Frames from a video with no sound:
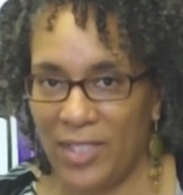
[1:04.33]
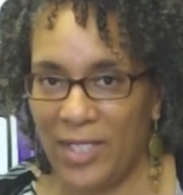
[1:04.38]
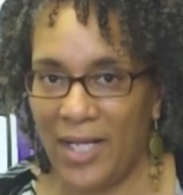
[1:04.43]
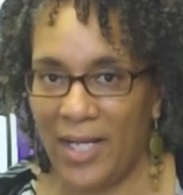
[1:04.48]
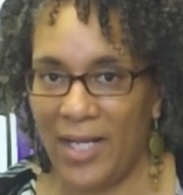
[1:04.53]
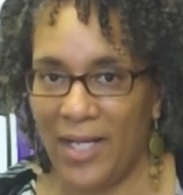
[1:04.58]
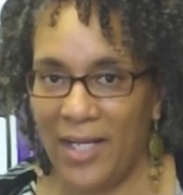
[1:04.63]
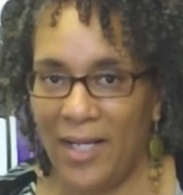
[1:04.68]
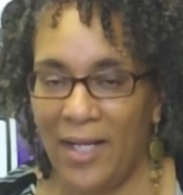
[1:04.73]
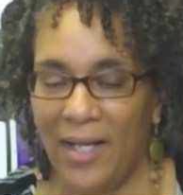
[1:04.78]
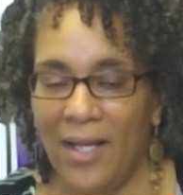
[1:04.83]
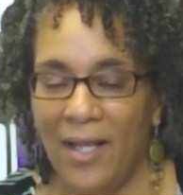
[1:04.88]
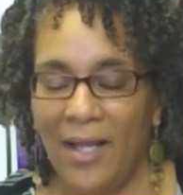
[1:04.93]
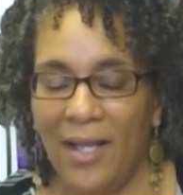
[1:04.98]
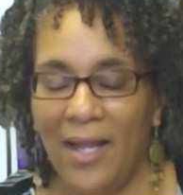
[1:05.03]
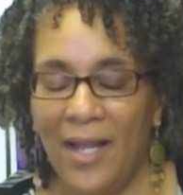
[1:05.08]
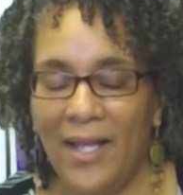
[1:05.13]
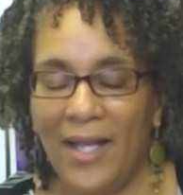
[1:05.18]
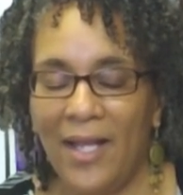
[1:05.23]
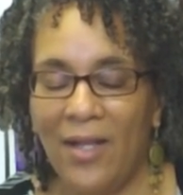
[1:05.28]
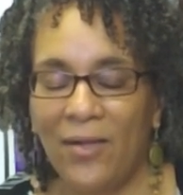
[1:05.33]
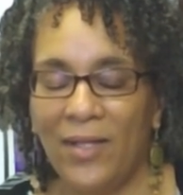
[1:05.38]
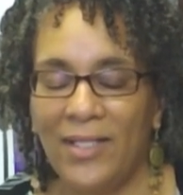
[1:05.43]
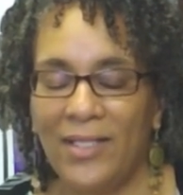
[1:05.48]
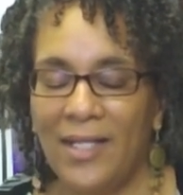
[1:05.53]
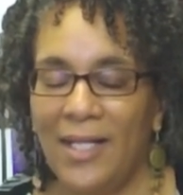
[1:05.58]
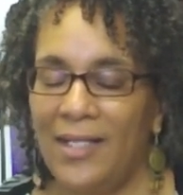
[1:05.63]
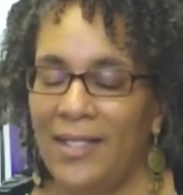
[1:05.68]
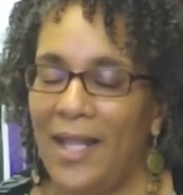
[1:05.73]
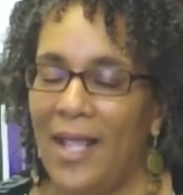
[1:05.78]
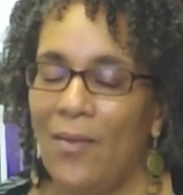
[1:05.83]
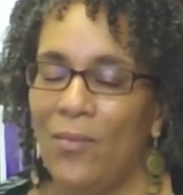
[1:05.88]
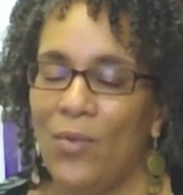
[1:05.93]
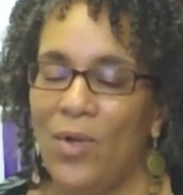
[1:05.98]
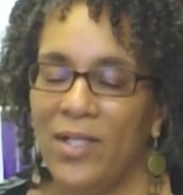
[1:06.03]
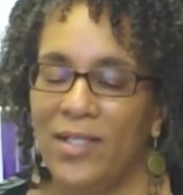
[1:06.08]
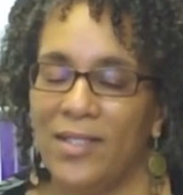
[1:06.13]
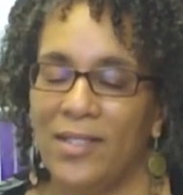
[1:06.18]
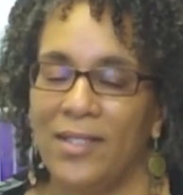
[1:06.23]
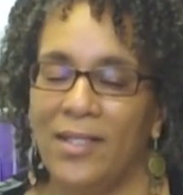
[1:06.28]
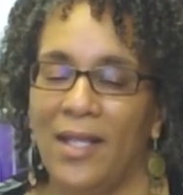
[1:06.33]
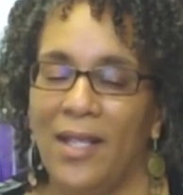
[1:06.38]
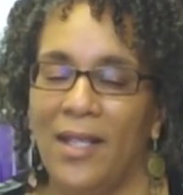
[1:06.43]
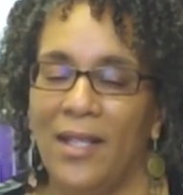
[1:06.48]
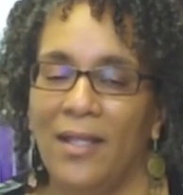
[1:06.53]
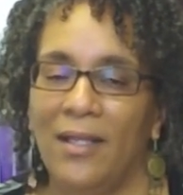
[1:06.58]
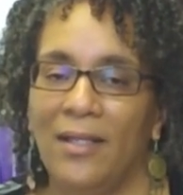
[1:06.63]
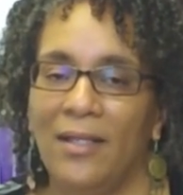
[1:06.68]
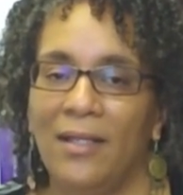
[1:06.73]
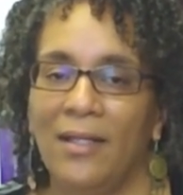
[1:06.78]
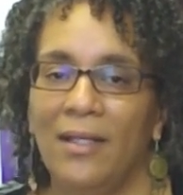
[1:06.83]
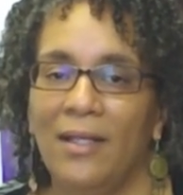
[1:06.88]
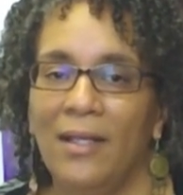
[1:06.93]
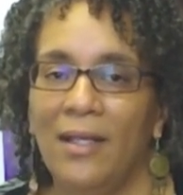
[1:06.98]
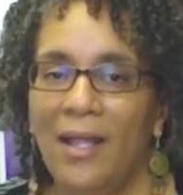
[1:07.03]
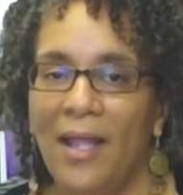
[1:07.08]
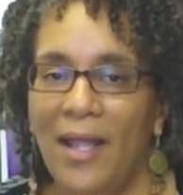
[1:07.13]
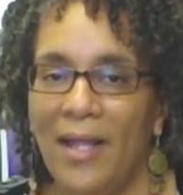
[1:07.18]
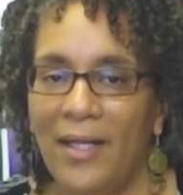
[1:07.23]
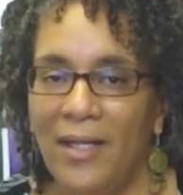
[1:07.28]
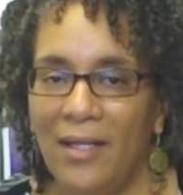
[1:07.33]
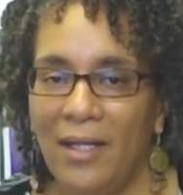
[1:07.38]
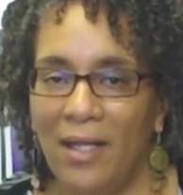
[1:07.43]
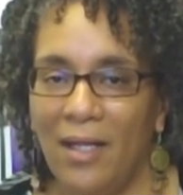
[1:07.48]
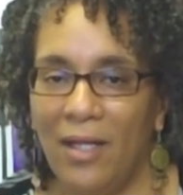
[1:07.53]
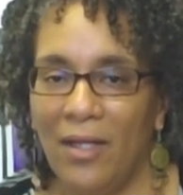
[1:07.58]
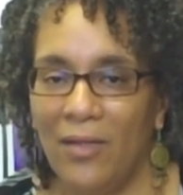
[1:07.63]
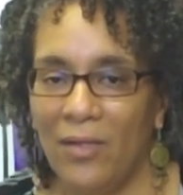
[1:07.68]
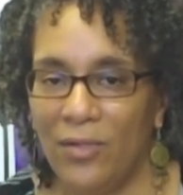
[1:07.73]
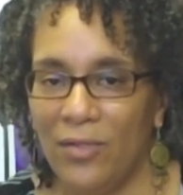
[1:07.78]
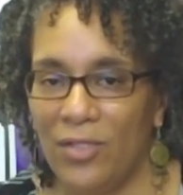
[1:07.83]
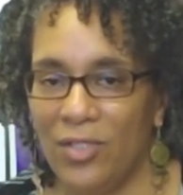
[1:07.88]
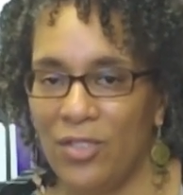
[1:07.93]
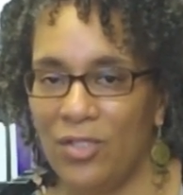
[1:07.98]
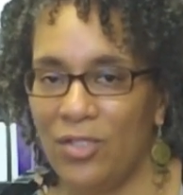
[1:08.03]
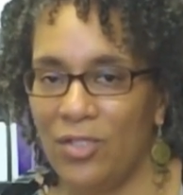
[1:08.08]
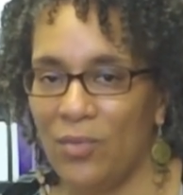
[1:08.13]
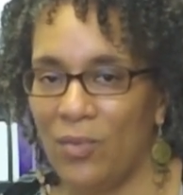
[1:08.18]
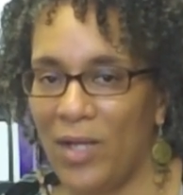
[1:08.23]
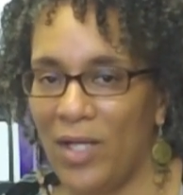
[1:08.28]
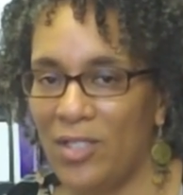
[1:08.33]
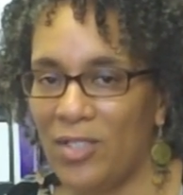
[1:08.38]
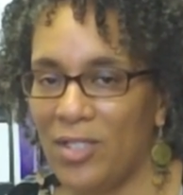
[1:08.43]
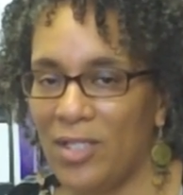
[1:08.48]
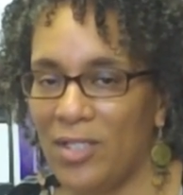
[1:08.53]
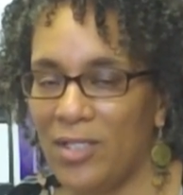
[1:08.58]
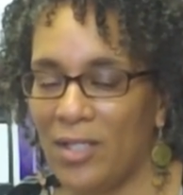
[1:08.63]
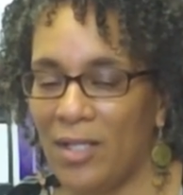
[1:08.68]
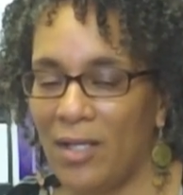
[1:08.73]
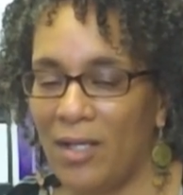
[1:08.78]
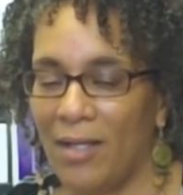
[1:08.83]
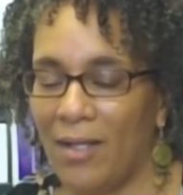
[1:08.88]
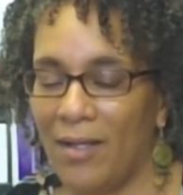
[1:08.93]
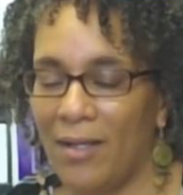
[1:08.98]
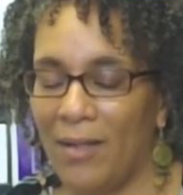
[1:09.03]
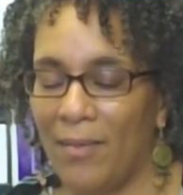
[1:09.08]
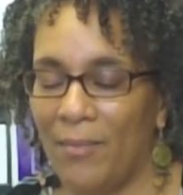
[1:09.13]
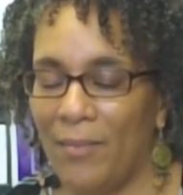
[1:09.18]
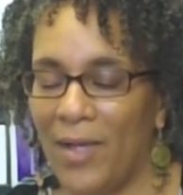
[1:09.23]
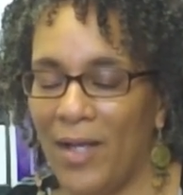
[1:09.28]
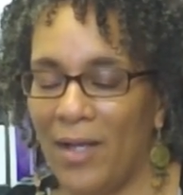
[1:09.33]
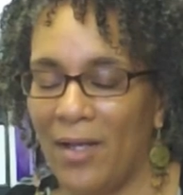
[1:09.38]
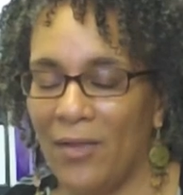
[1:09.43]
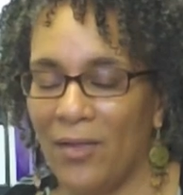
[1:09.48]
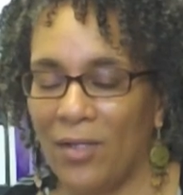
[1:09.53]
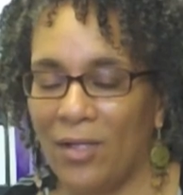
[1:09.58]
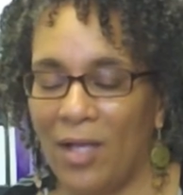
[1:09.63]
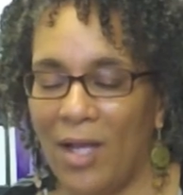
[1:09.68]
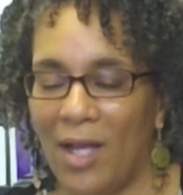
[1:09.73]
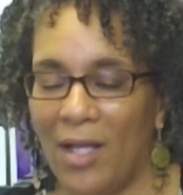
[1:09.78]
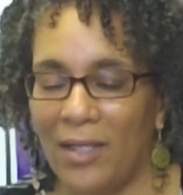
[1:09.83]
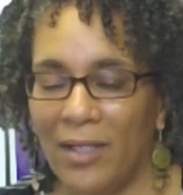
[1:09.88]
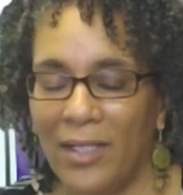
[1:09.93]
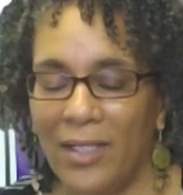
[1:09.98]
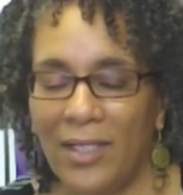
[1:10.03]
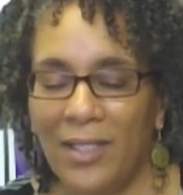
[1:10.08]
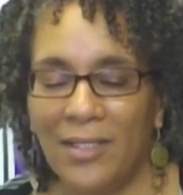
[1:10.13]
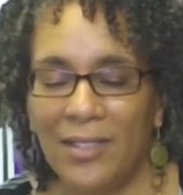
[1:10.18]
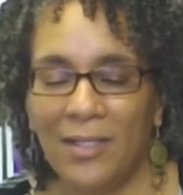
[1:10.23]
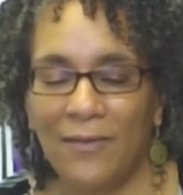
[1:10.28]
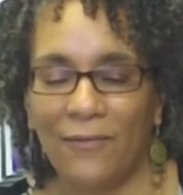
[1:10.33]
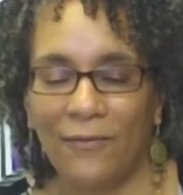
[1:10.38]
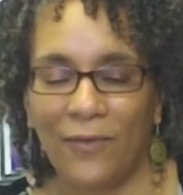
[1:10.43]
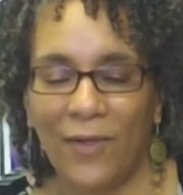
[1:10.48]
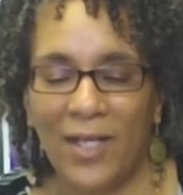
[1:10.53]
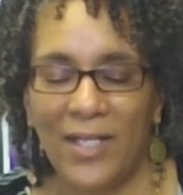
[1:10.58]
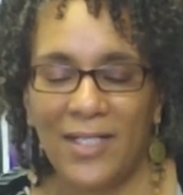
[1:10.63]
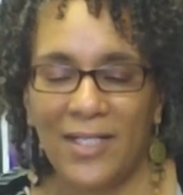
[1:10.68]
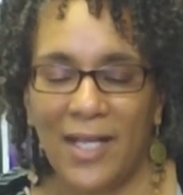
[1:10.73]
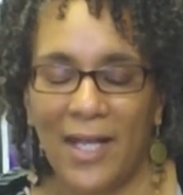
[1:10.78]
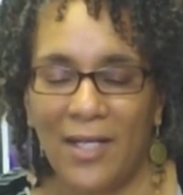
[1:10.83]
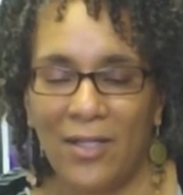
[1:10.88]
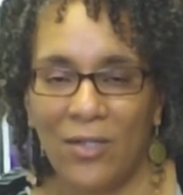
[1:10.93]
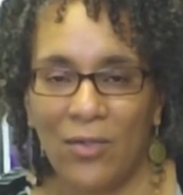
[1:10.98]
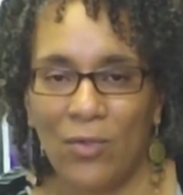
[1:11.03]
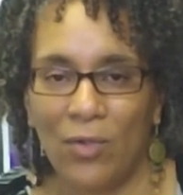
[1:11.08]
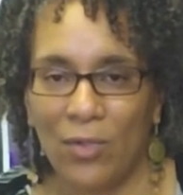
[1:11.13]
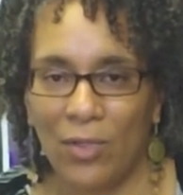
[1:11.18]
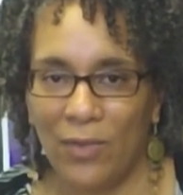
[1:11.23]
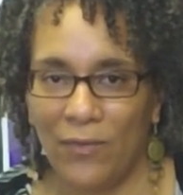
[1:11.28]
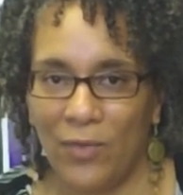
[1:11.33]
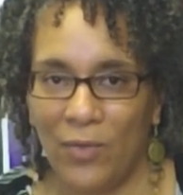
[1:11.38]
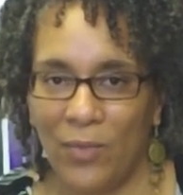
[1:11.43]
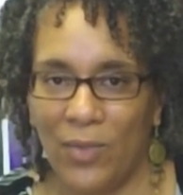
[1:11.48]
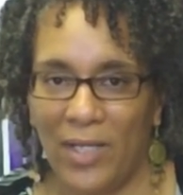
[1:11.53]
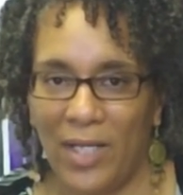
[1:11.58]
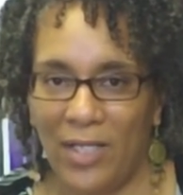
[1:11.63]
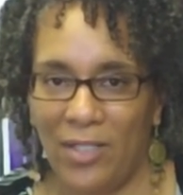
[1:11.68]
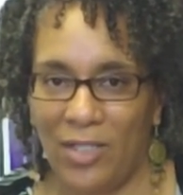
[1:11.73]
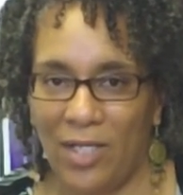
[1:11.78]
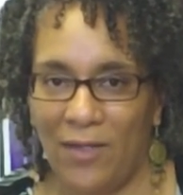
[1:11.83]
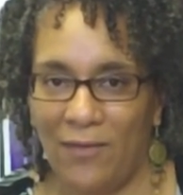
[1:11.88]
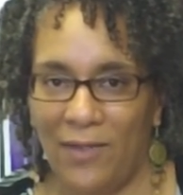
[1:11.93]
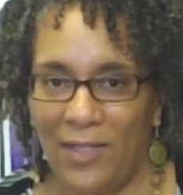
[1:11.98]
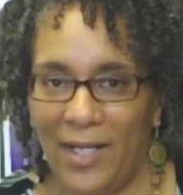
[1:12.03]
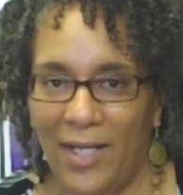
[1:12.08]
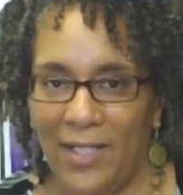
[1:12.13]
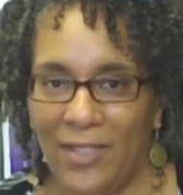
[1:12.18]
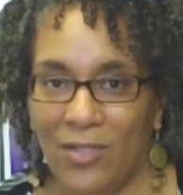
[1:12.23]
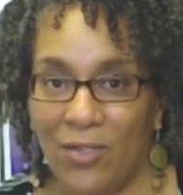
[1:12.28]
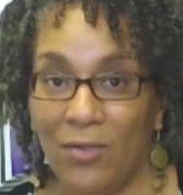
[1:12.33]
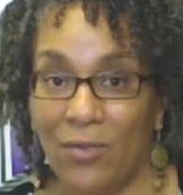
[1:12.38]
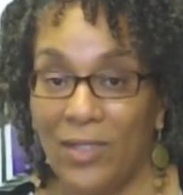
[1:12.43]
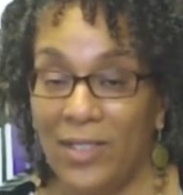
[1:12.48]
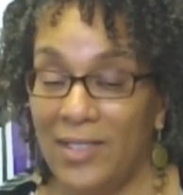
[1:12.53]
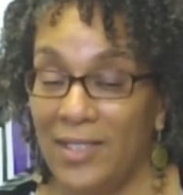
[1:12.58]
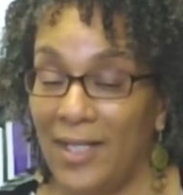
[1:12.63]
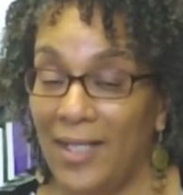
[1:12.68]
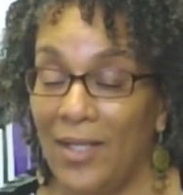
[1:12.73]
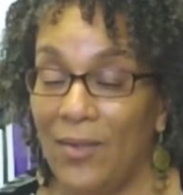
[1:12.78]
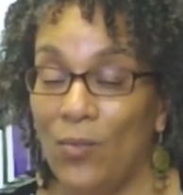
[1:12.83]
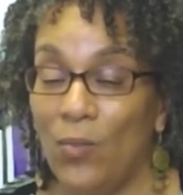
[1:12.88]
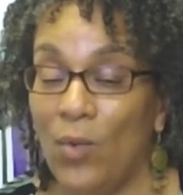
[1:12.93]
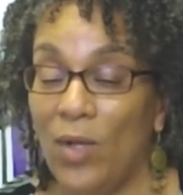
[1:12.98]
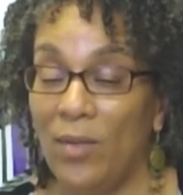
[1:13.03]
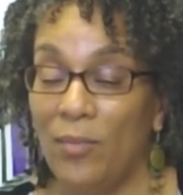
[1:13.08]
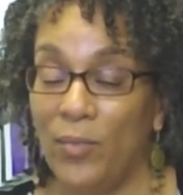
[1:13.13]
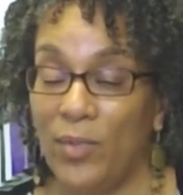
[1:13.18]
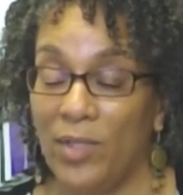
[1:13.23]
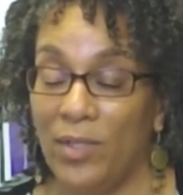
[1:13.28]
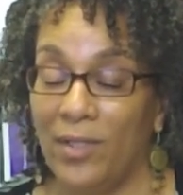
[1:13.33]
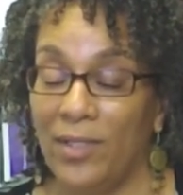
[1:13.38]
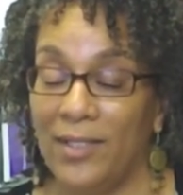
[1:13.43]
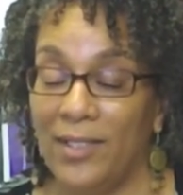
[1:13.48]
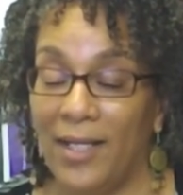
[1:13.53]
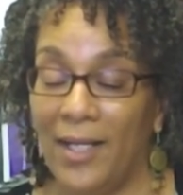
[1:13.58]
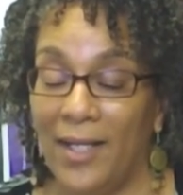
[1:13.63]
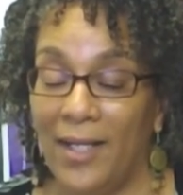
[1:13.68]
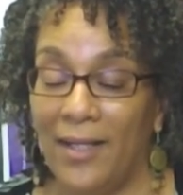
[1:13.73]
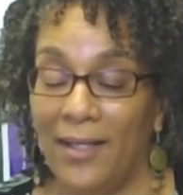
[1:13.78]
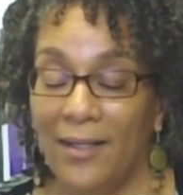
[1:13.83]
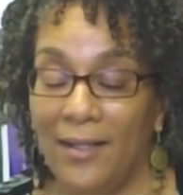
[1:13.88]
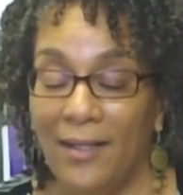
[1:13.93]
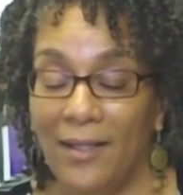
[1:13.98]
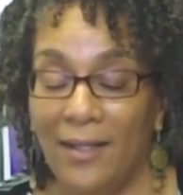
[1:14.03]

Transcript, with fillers: a day, and I only take that once a day. And in other situations, my other colleagues and friends that I know who are living with HIV/AIDS are only taking 1 pill a day.